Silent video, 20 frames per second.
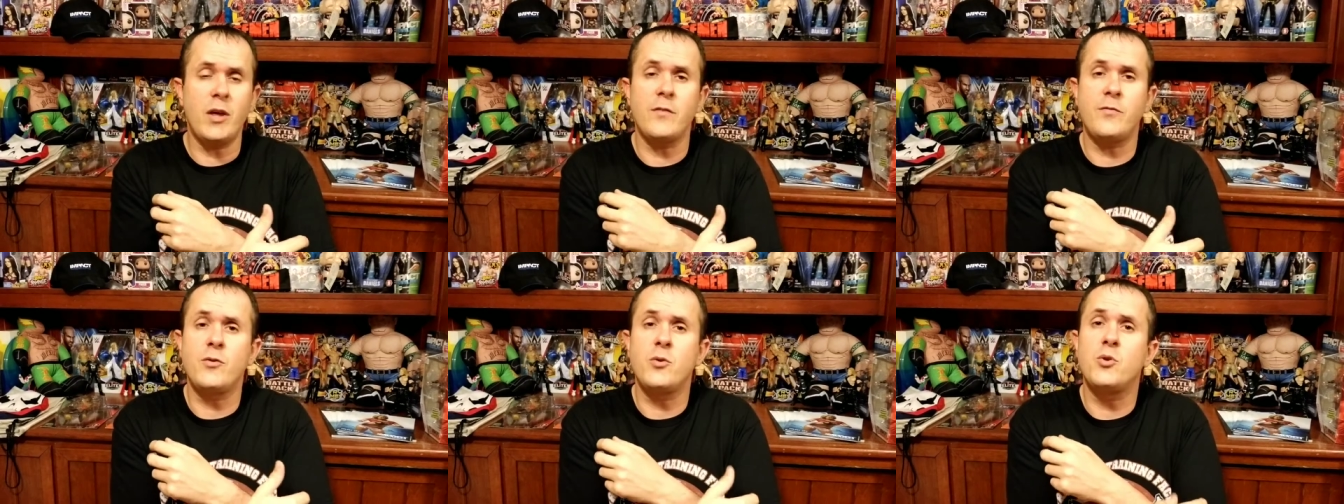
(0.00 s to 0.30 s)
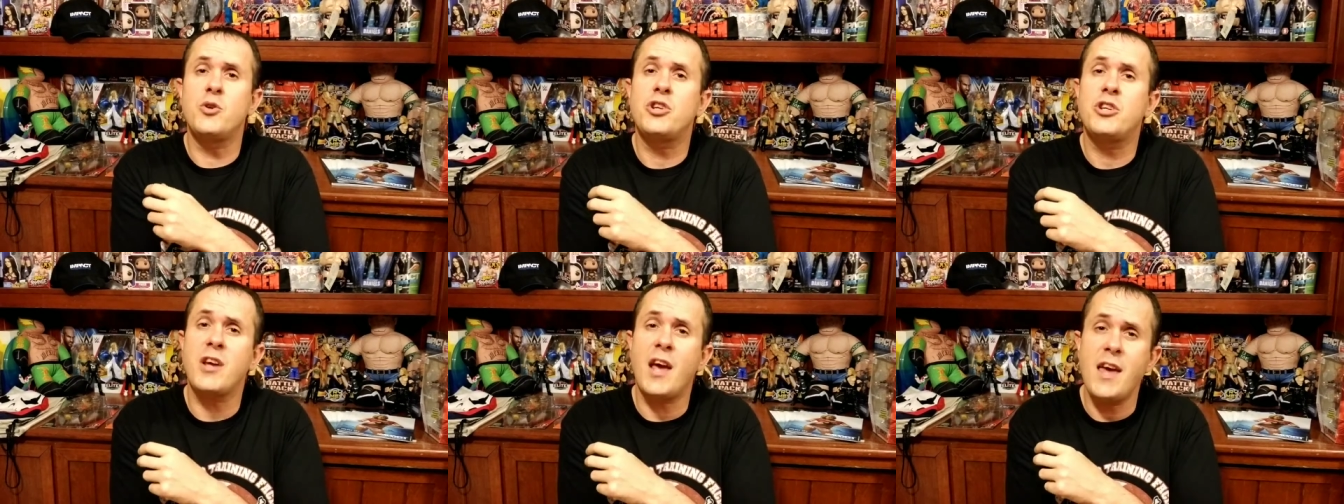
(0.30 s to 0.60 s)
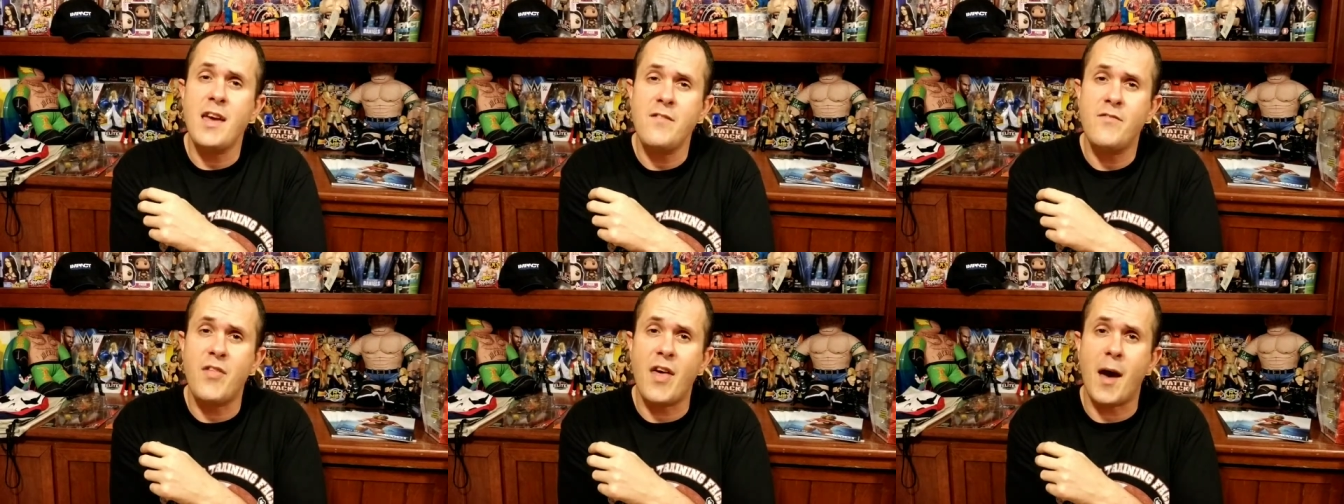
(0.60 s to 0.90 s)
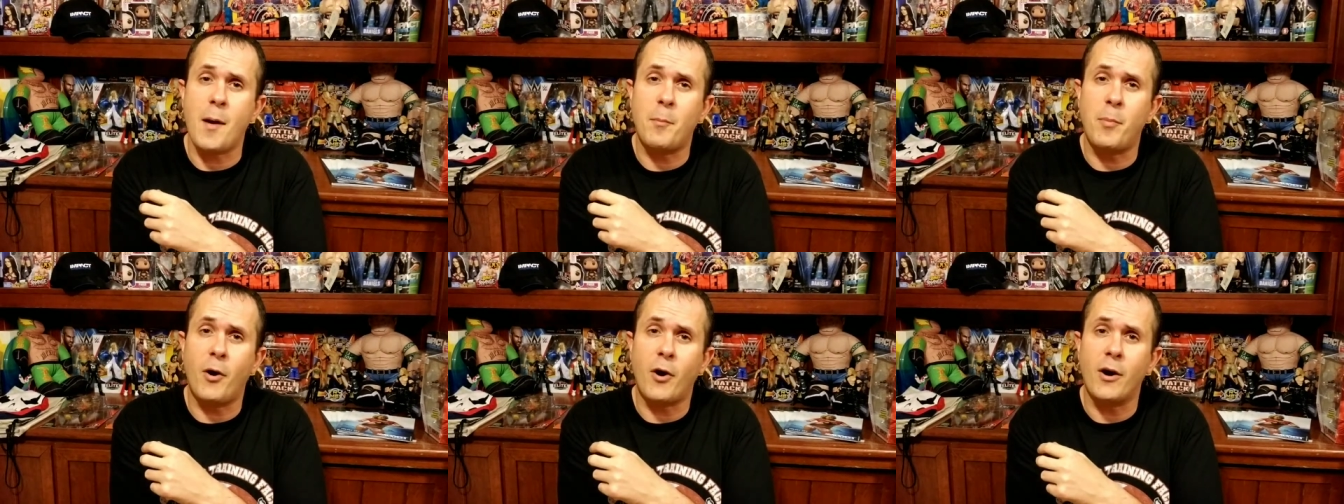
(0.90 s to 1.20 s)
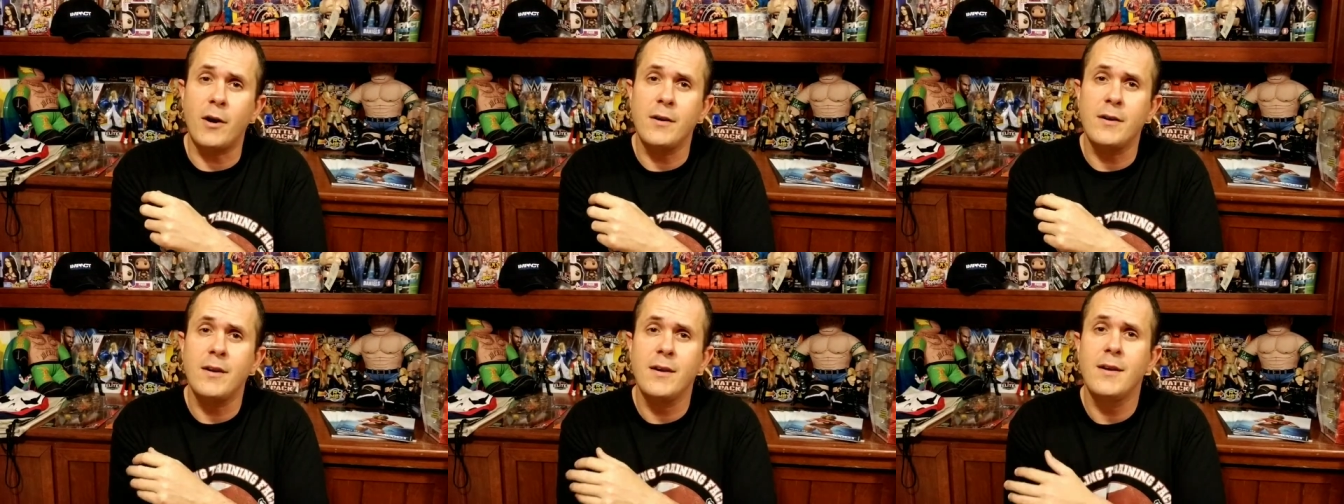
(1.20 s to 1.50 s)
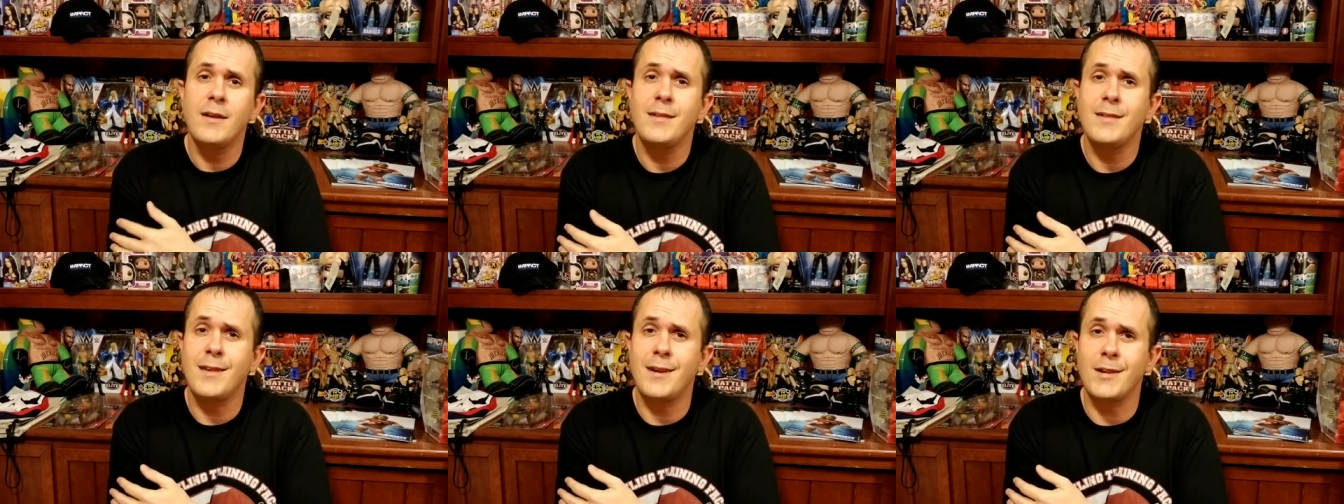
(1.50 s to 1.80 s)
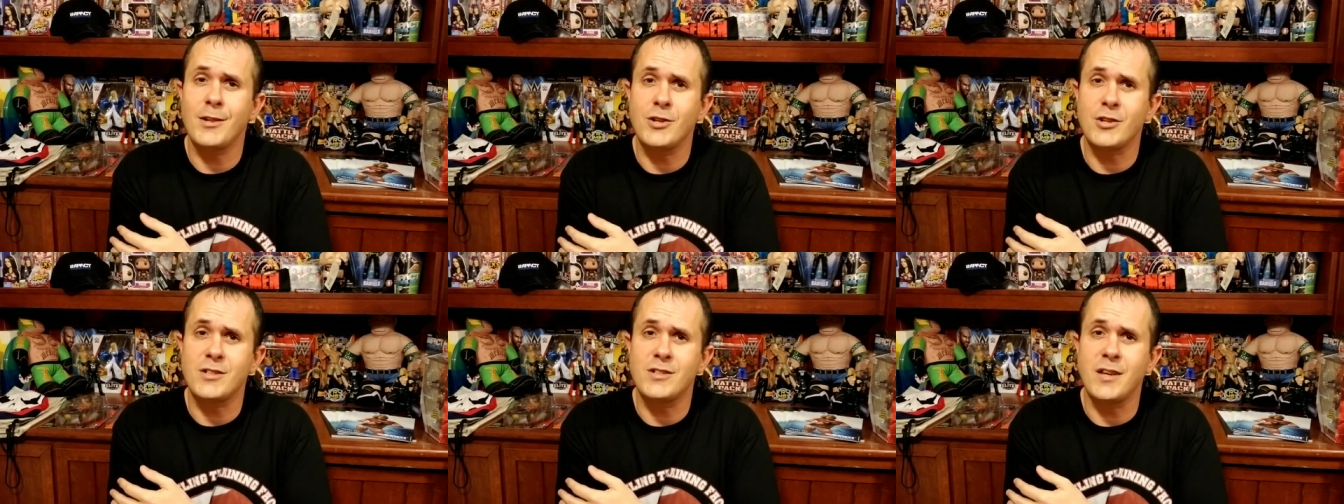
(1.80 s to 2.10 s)
if you shave that part, then
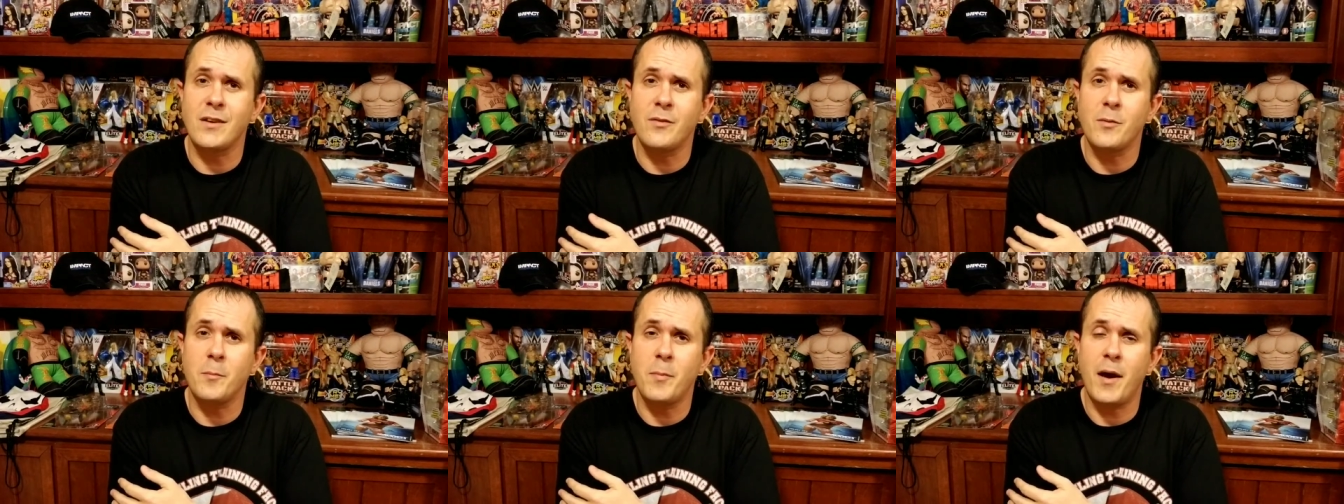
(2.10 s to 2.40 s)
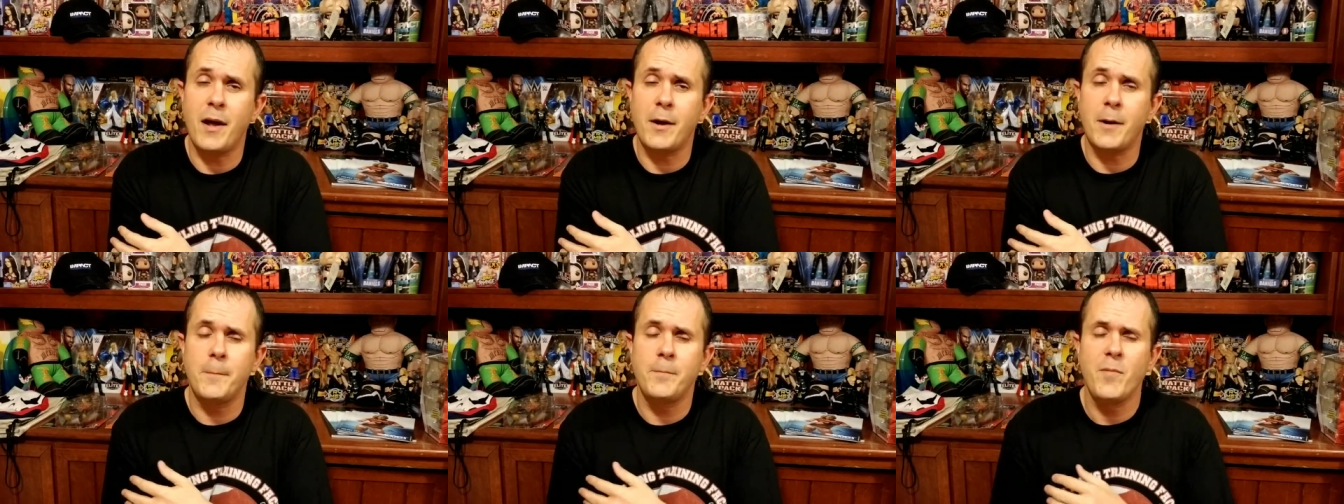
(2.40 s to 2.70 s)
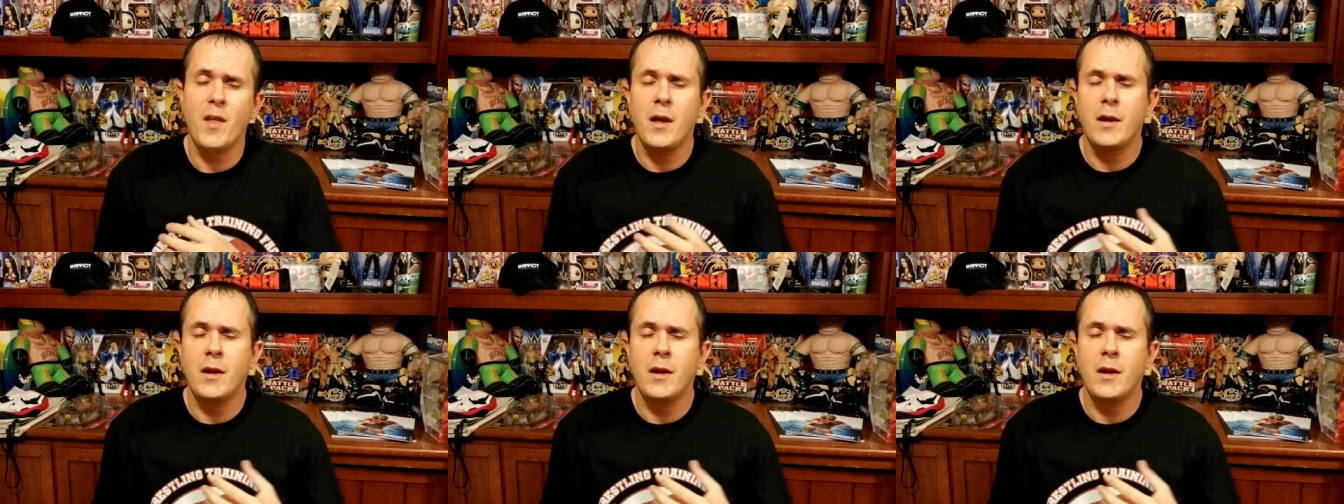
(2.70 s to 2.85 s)
it looks even better.